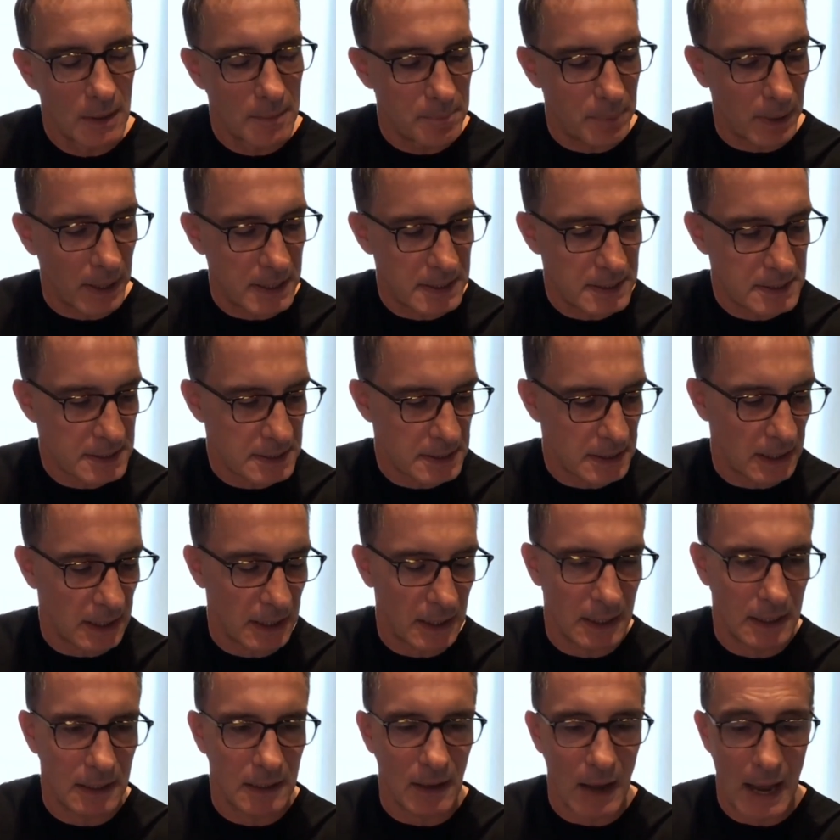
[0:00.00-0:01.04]
based
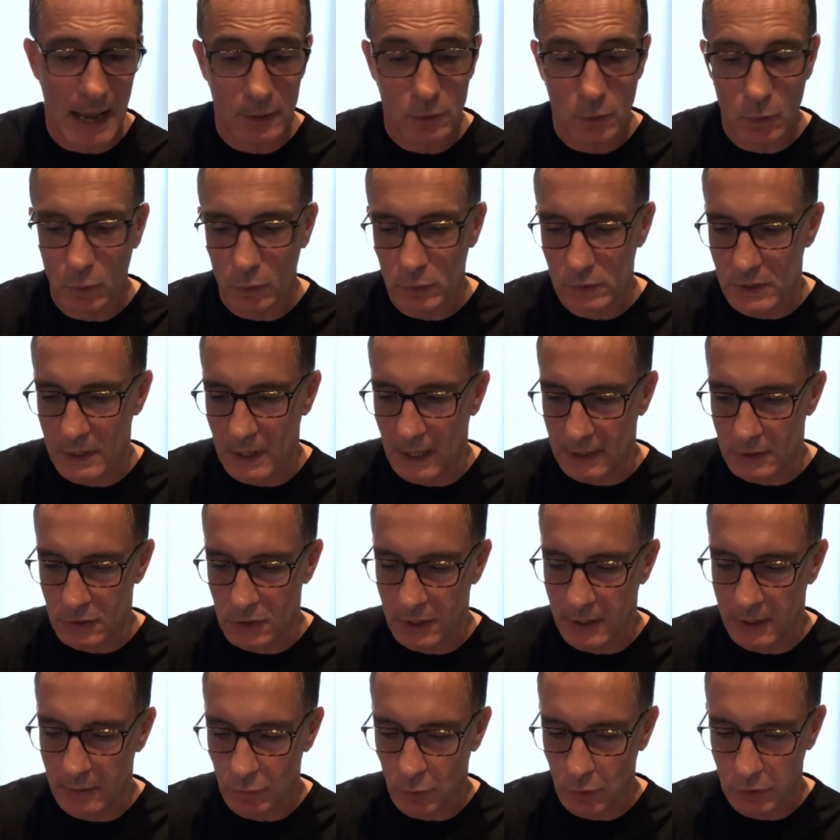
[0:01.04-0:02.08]
in headquartered
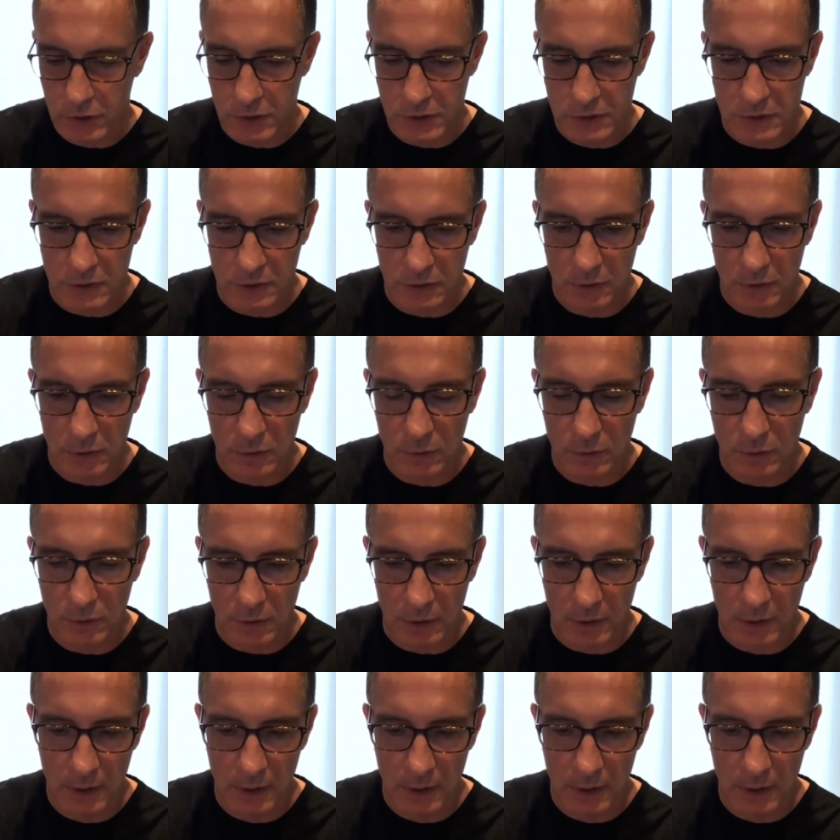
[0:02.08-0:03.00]
actually in Rochester, New York.